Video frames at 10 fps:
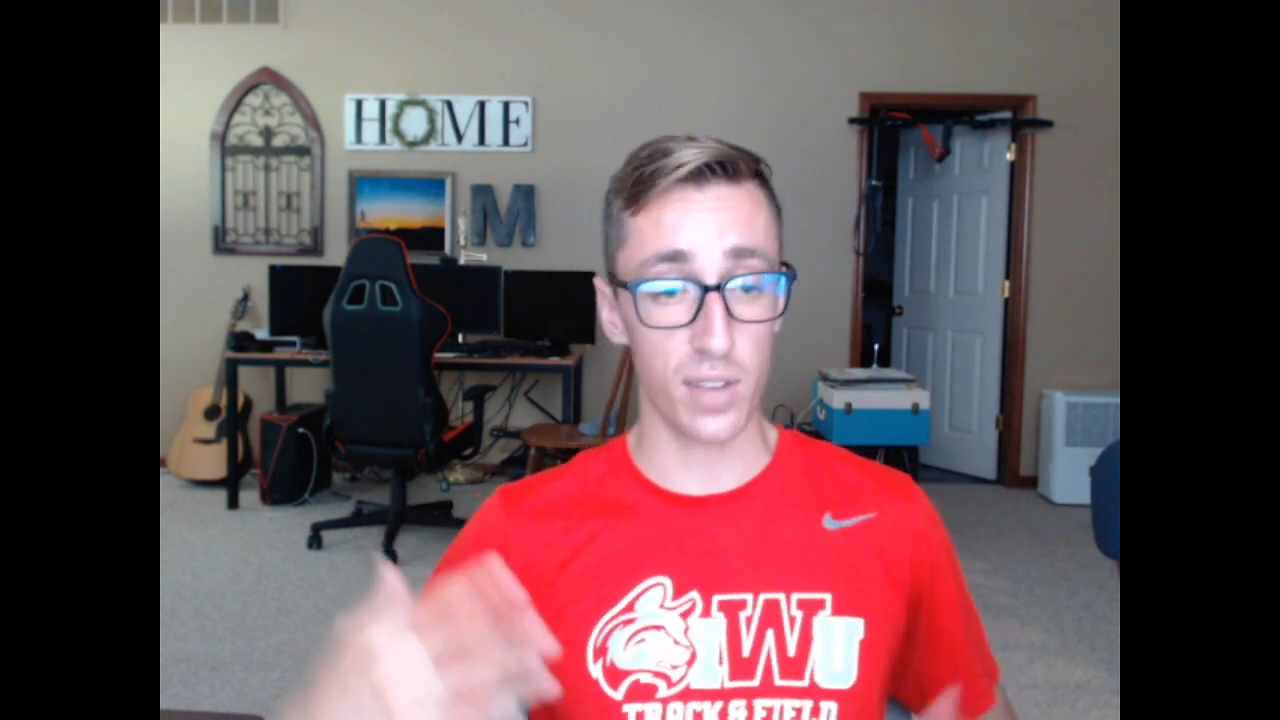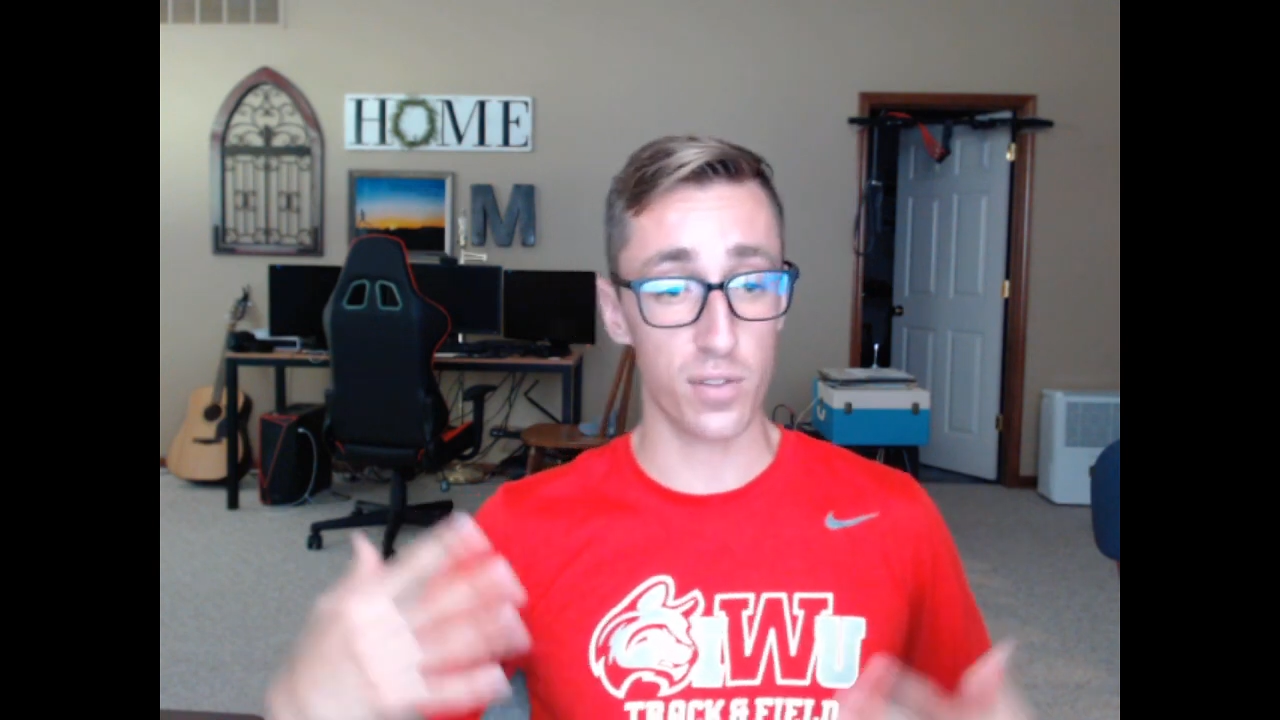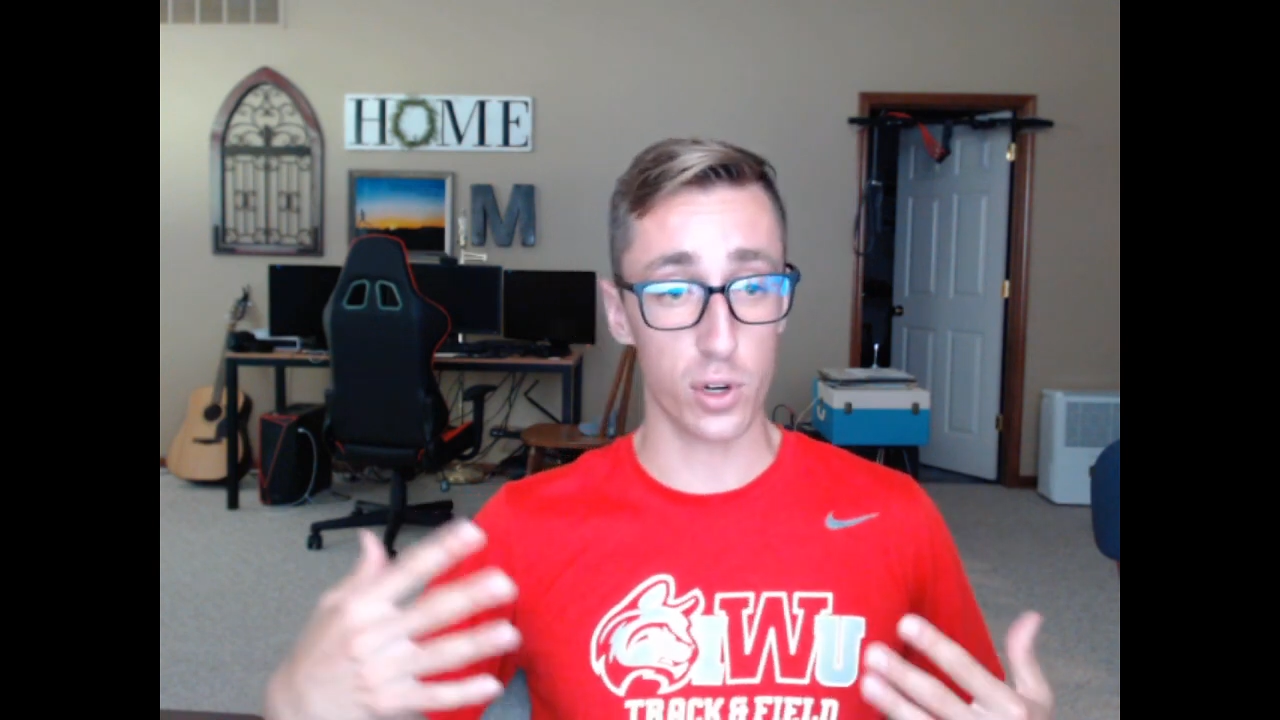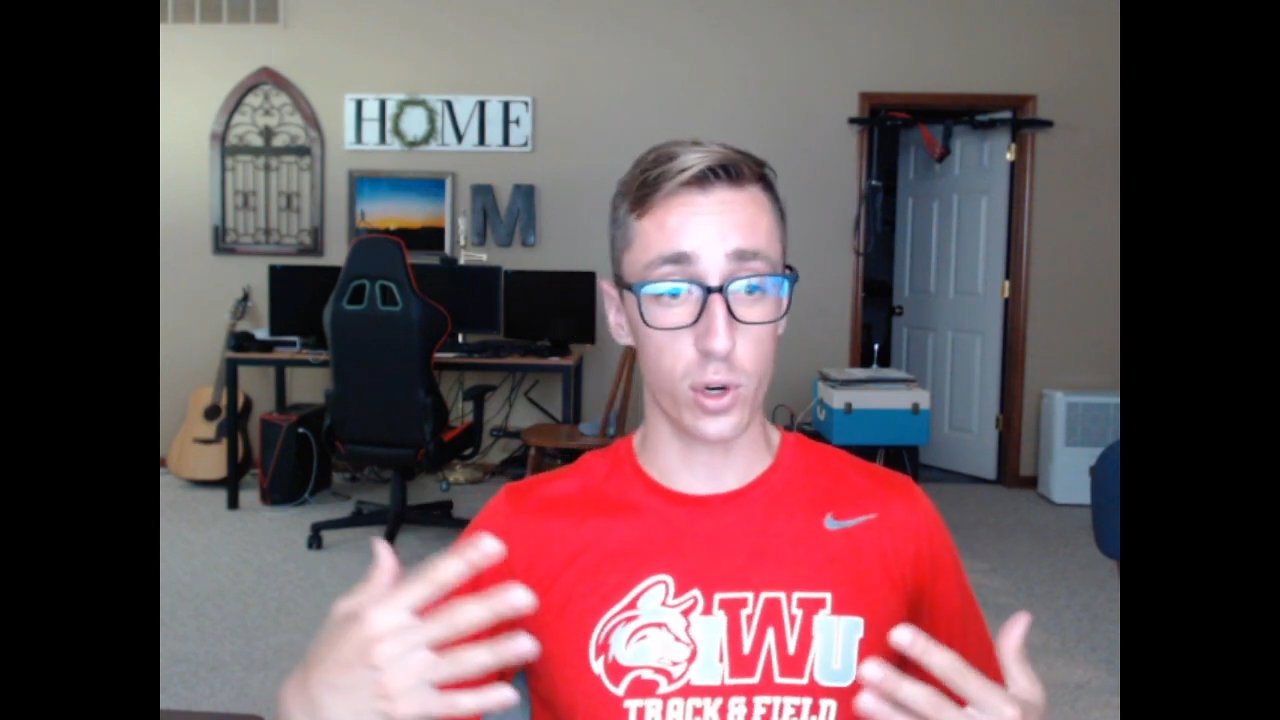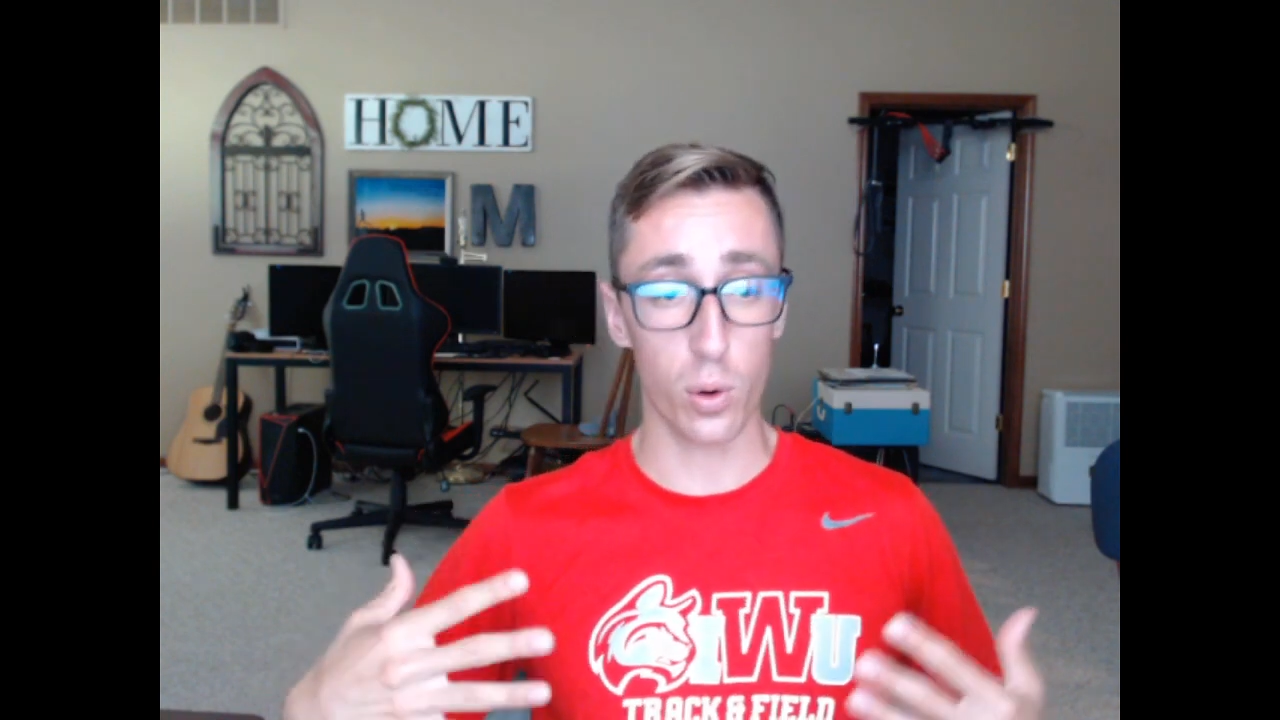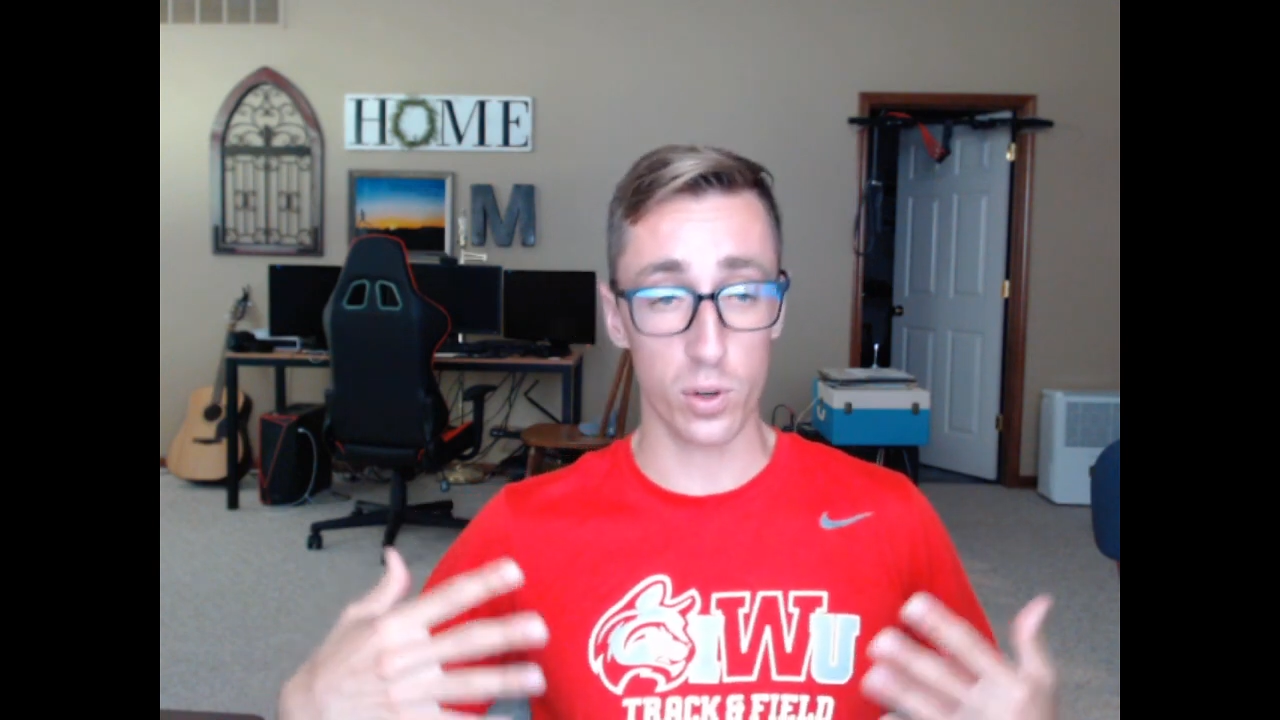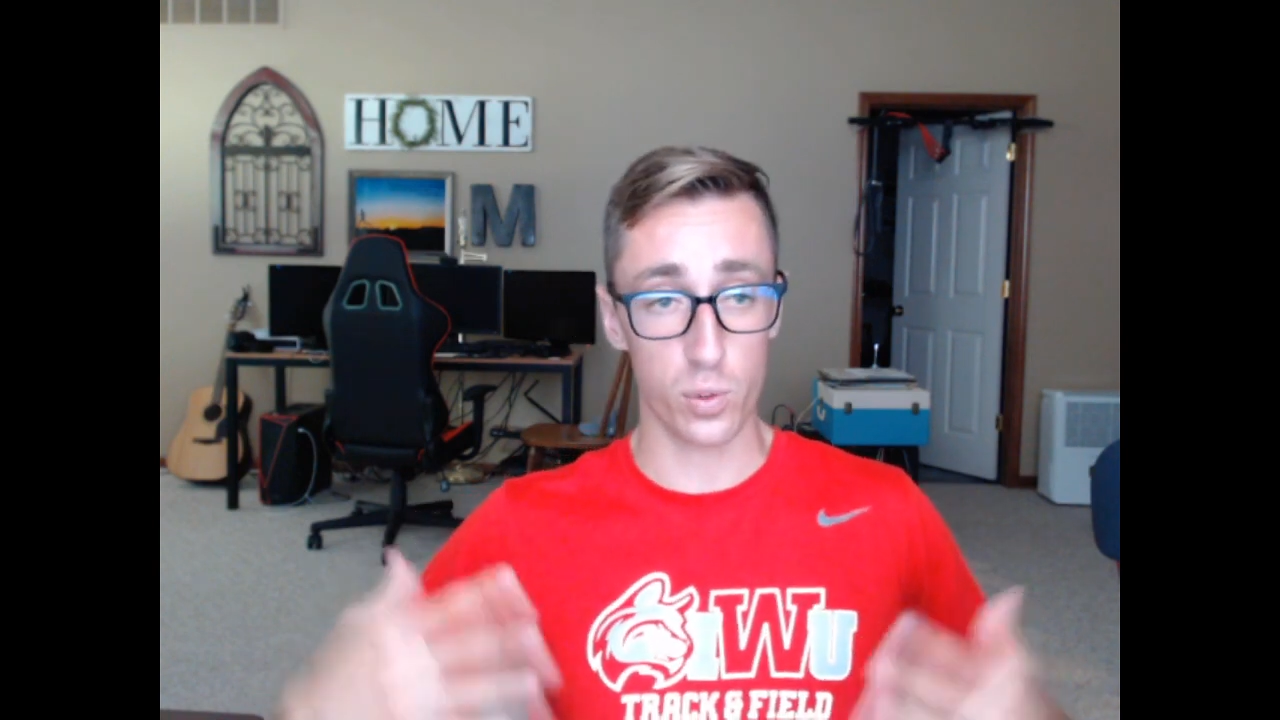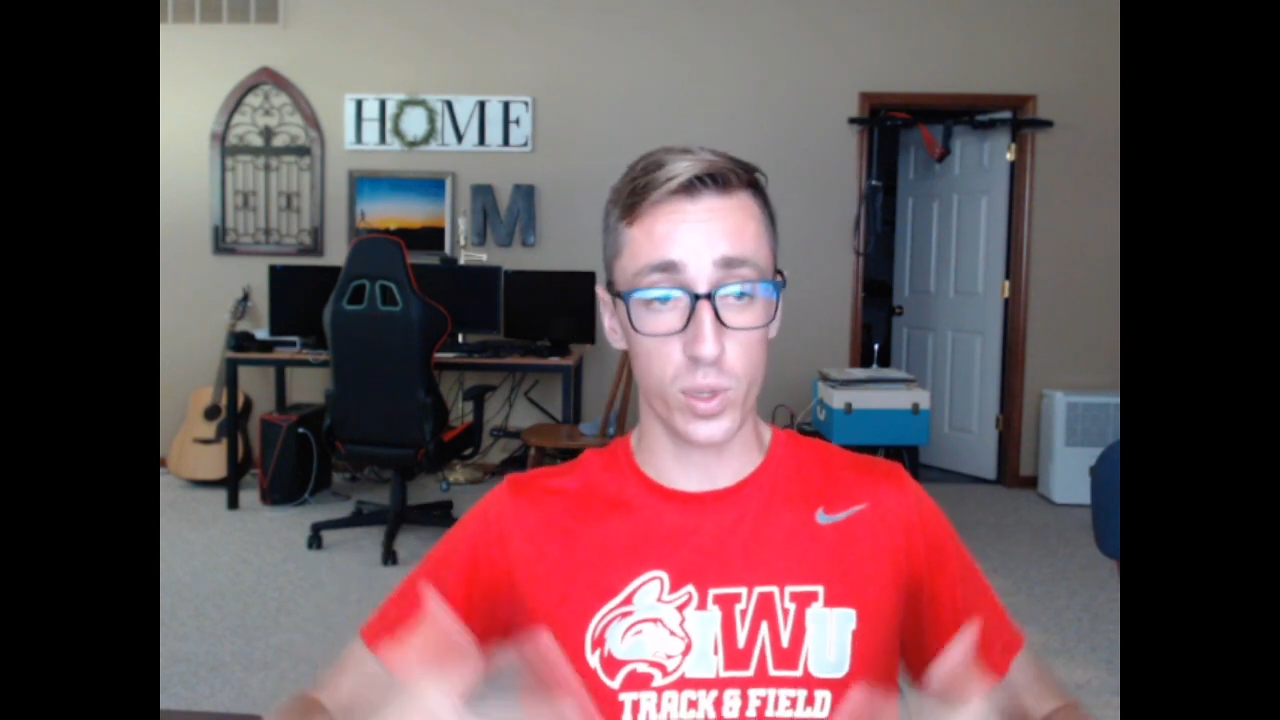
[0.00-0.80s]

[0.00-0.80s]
your core is weak,